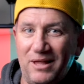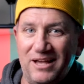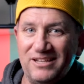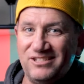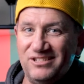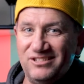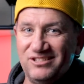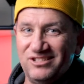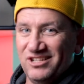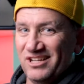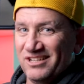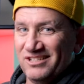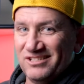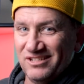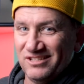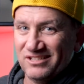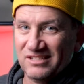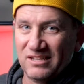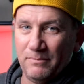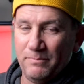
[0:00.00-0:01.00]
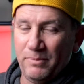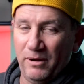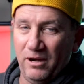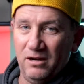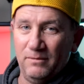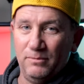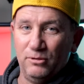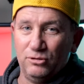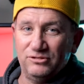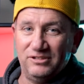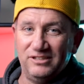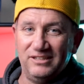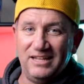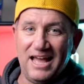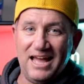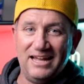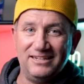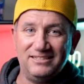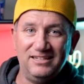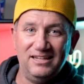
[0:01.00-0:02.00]
places just as comparable to
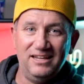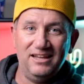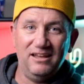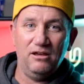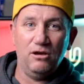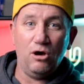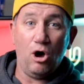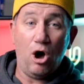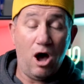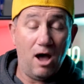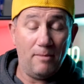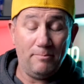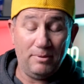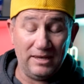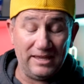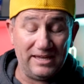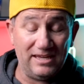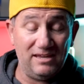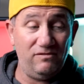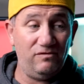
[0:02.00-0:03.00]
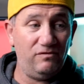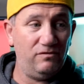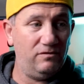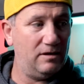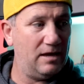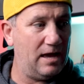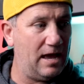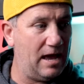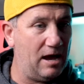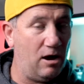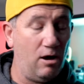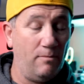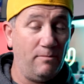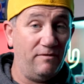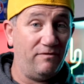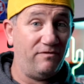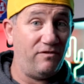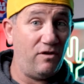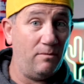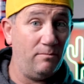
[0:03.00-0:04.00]
that. I believe, I'm
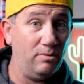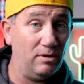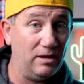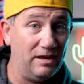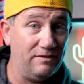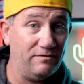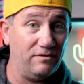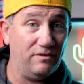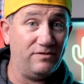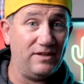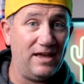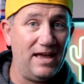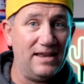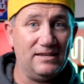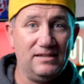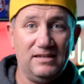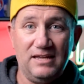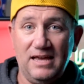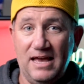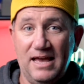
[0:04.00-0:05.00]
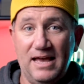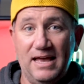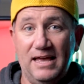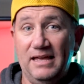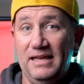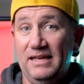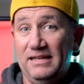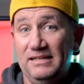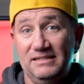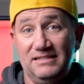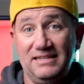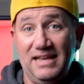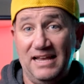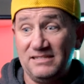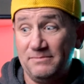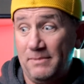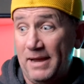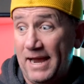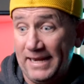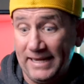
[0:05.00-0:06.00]
a firm believer of that,
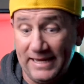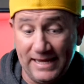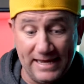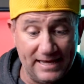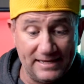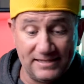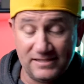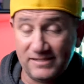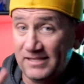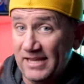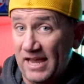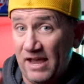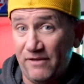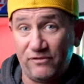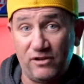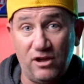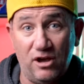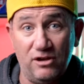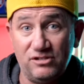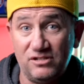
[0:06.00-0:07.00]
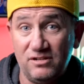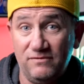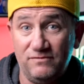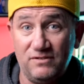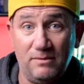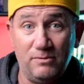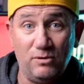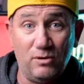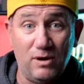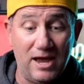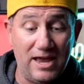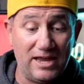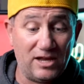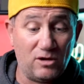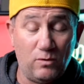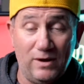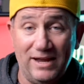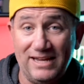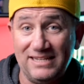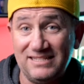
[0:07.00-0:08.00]
Tasmania, south coast of WA,
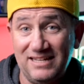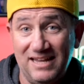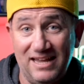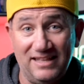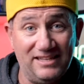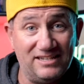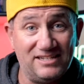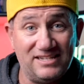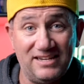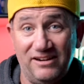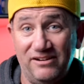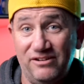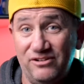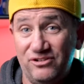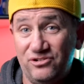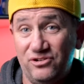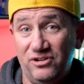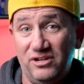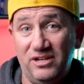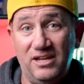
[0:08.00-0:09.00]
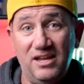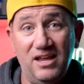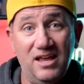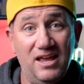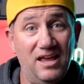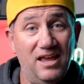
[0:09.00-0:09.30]
Queensland, the Territory,